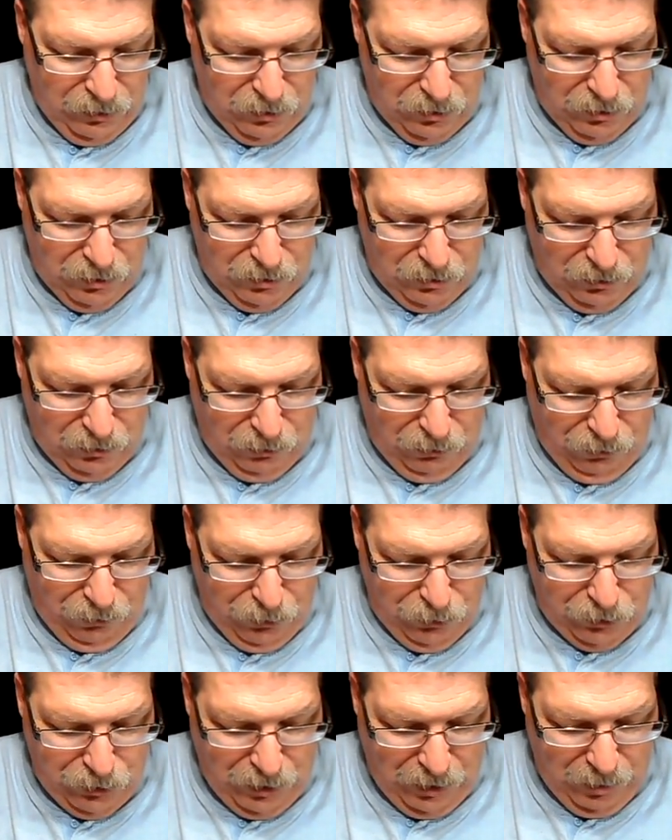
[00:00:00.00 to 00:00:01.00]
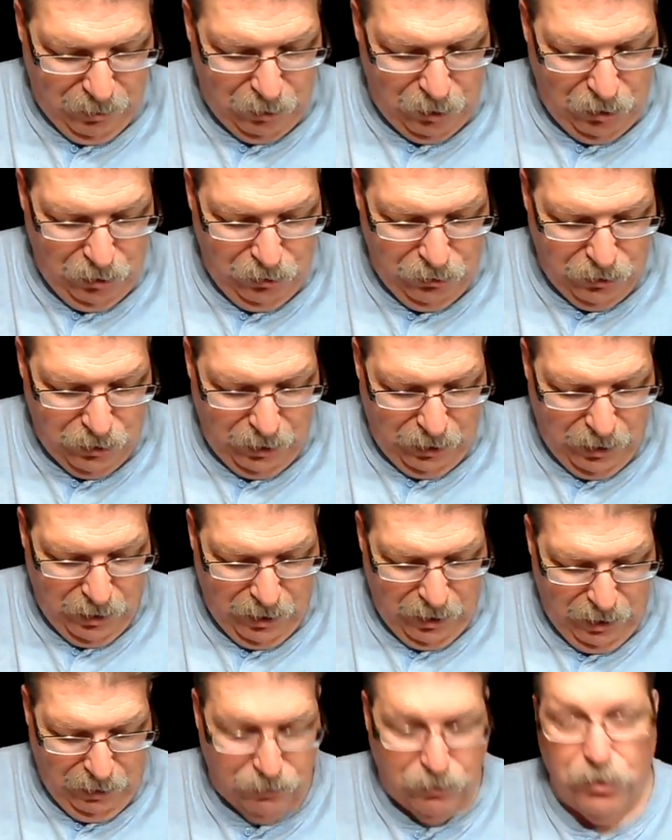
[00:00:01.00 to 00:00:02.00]
And this is the first time
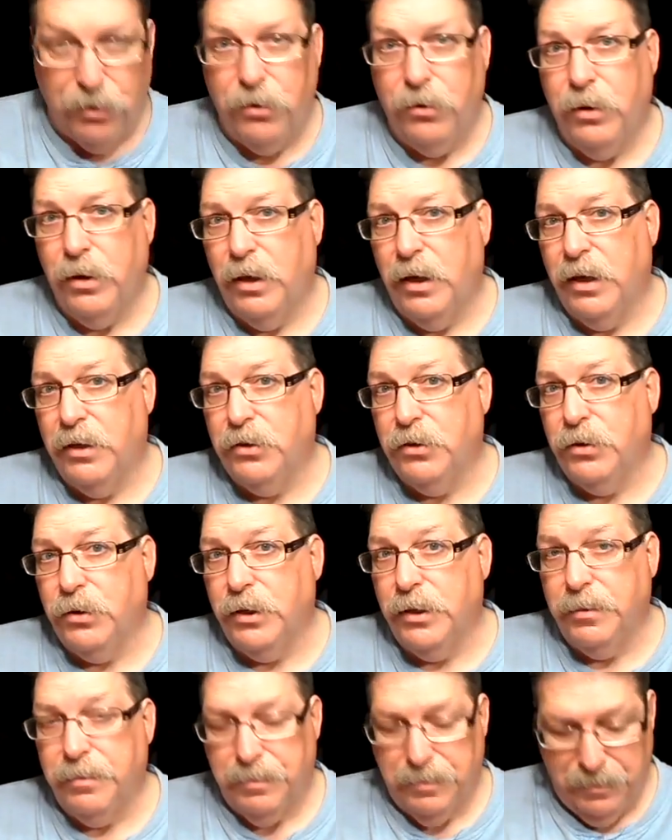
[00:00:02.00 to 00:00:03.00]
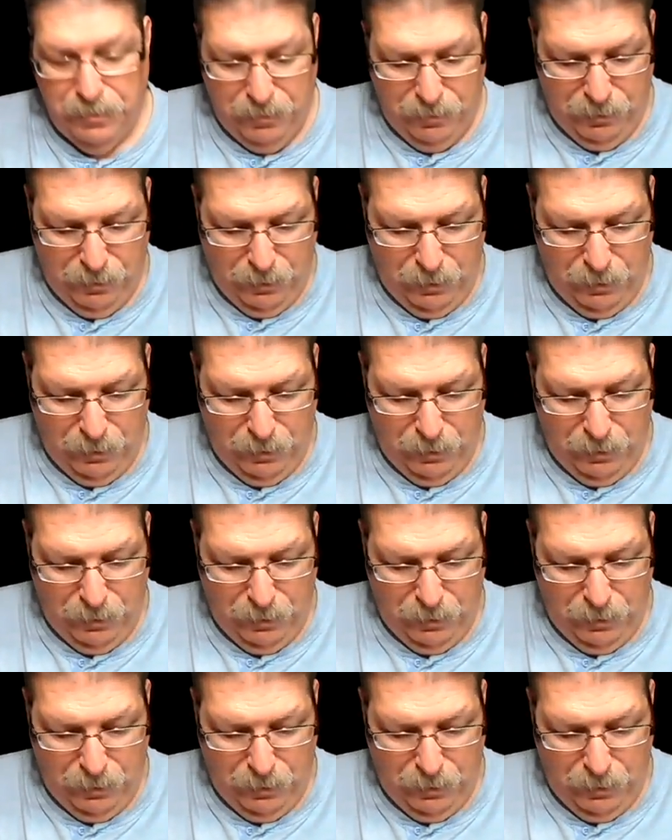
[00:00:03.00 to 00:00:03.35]
using it after doing that to it.